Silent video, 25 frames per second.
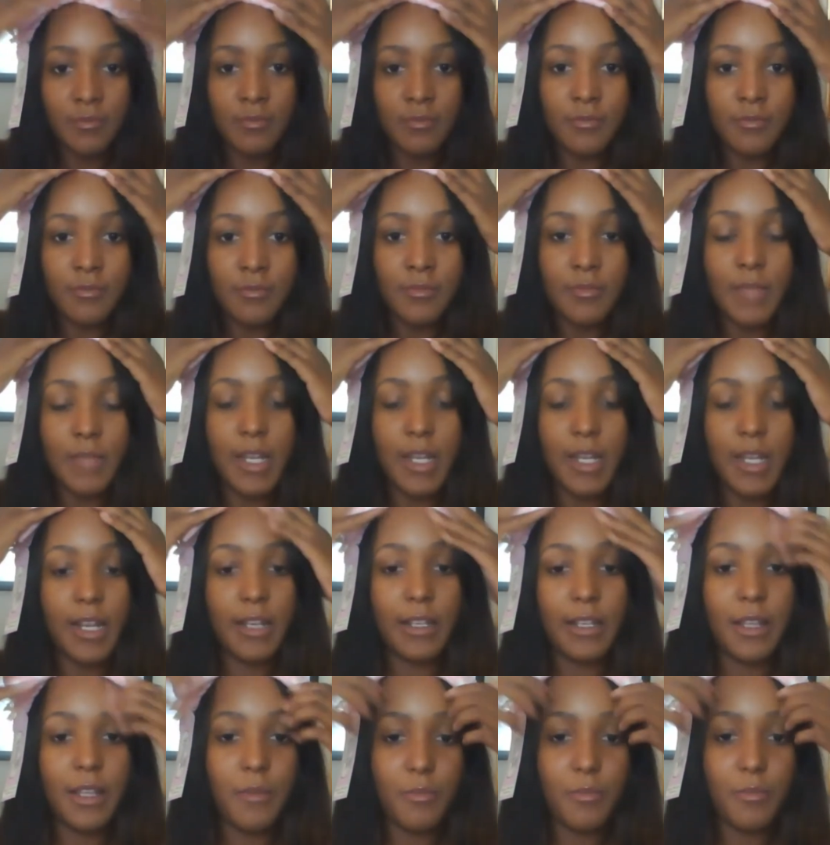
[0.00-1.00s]
And it'll keep
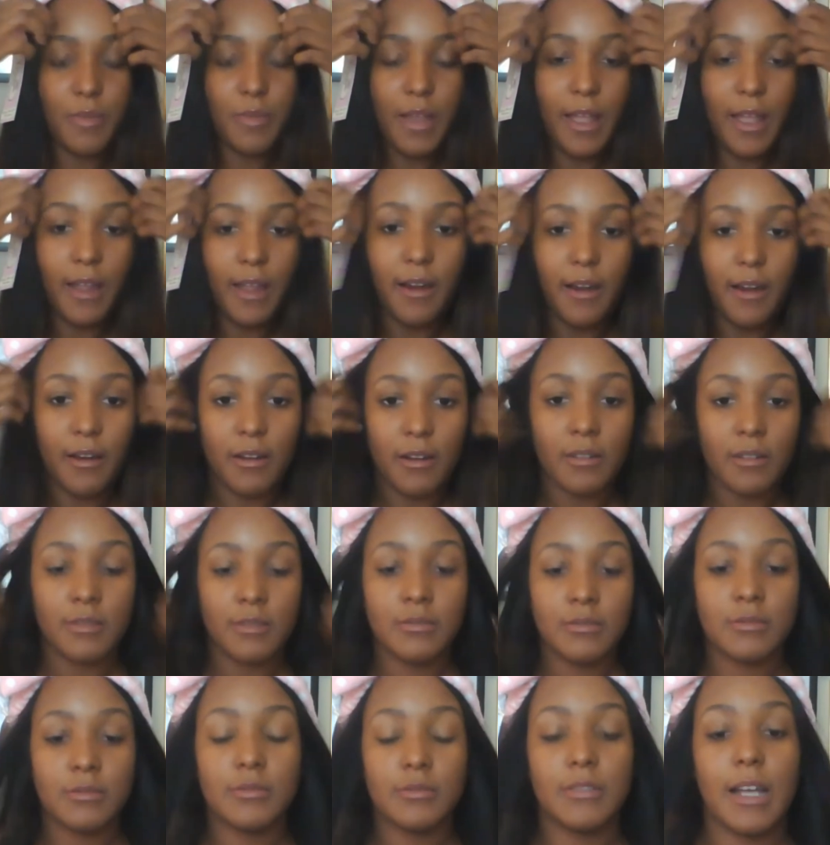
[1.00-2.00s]
the hair
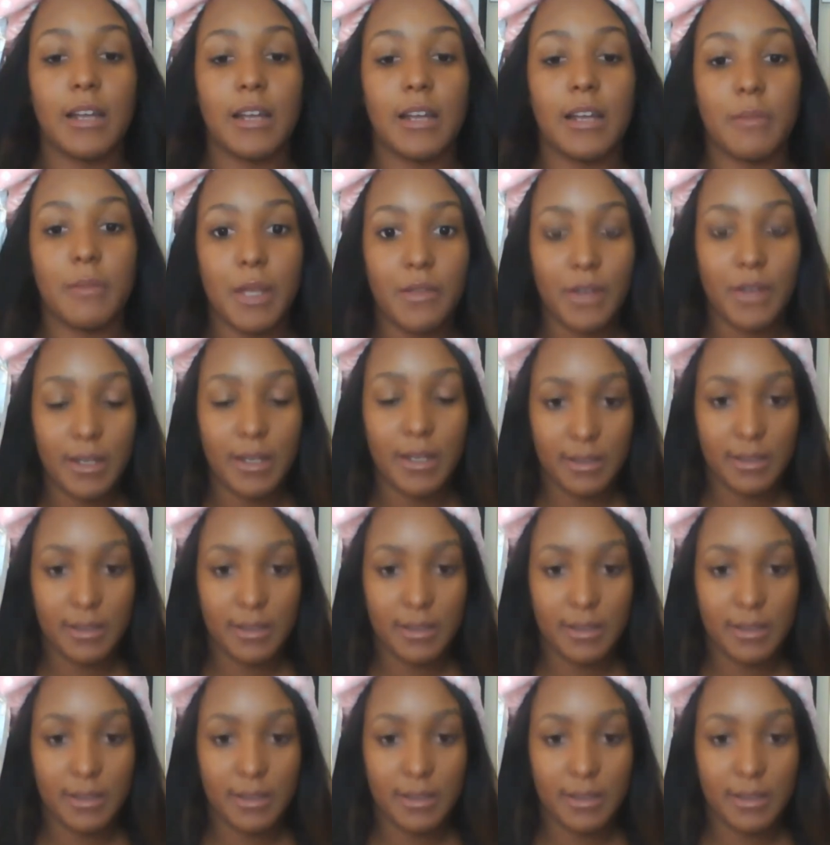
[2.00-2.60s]
out of my face.